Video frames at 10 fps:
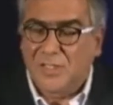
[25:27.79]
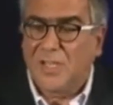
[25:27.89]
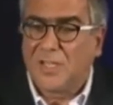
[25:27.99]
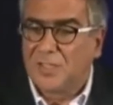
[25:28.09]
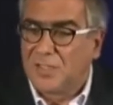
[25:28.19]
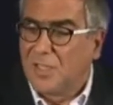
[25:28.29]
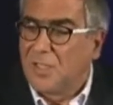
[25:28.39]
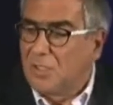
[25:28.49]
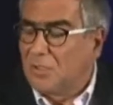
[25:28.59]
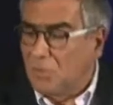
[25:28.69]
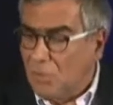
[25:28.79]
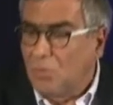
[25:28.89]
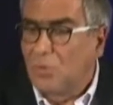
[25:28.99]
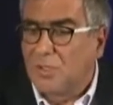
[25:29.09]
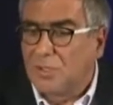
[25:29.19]
It had
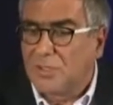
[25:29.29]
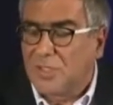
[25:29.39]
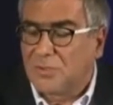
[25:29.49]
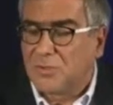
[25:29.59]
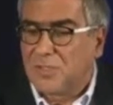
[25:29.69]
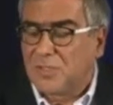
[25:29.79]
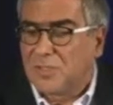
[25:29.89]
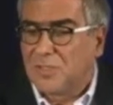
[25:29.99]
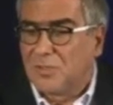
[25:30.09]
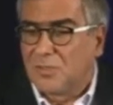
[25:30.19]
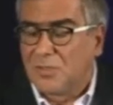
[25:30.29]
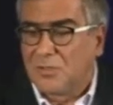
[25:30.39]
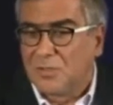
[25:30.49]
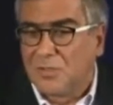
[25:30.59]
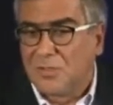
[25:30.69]
lower
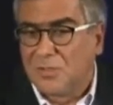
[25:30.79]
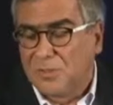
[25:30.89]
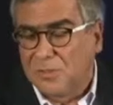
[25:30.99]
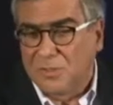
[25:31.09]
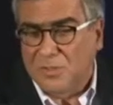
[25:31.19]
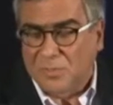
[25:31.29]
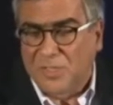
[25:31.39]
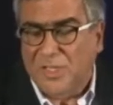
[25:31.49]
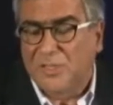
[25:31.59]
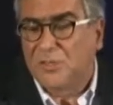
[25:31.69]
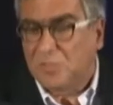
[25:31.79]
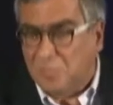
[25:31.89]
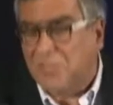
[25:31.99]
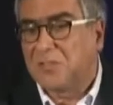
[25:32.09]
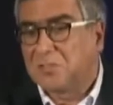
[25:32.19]
gastrointestinal complications,
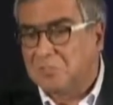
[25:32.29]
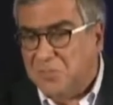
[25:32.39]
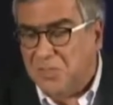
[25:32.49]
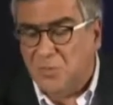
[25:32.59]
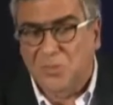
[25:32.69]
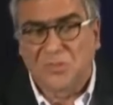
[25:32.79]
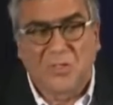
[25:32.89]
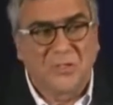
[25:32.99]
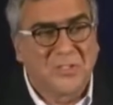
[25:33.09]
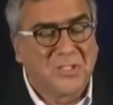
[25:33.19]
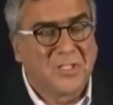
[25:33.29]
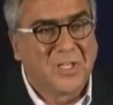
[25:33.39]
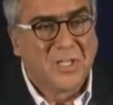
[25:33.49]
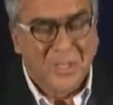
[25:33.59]
but it was causing